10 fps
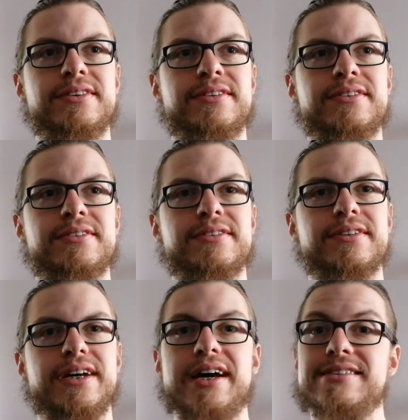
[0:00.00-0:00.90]

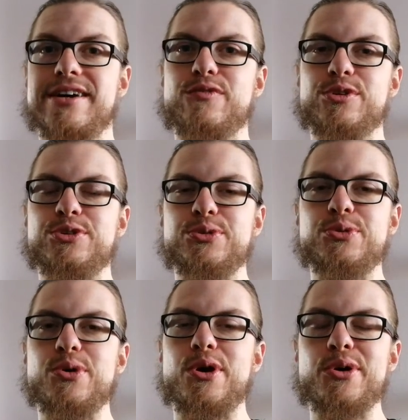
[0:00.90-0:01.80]
So as I want to
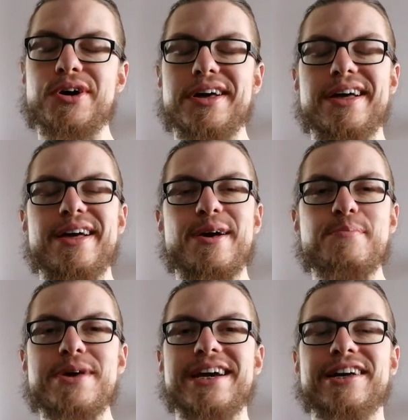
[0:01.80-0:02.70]
grow
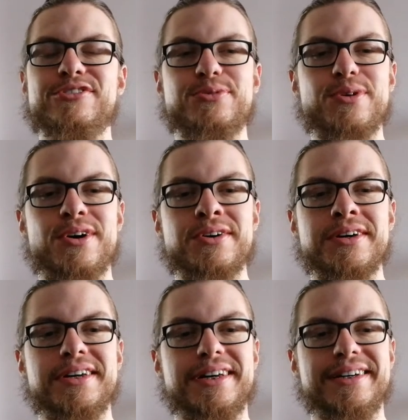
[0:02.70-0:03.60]
big and strong
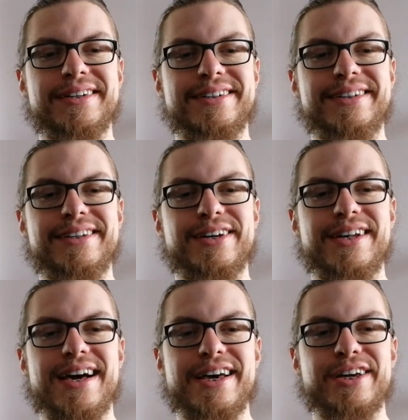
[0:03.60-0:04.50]
and
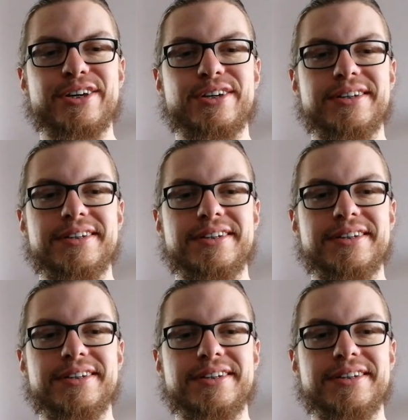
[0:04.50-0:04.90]
like